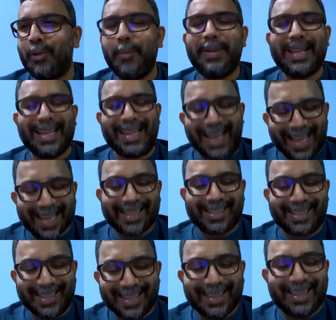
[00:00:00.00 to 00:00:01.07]
Nobody
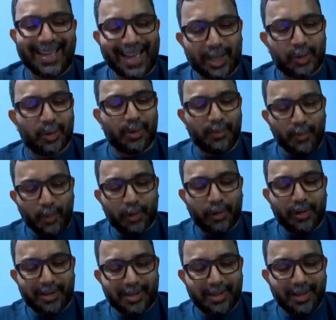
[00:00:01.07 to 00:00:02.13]
likes intellectual
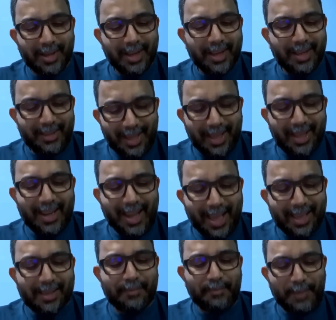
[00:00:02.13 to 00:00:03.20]
morons. They
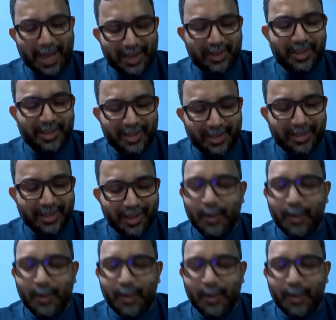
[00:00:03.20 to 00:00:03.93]
like passionate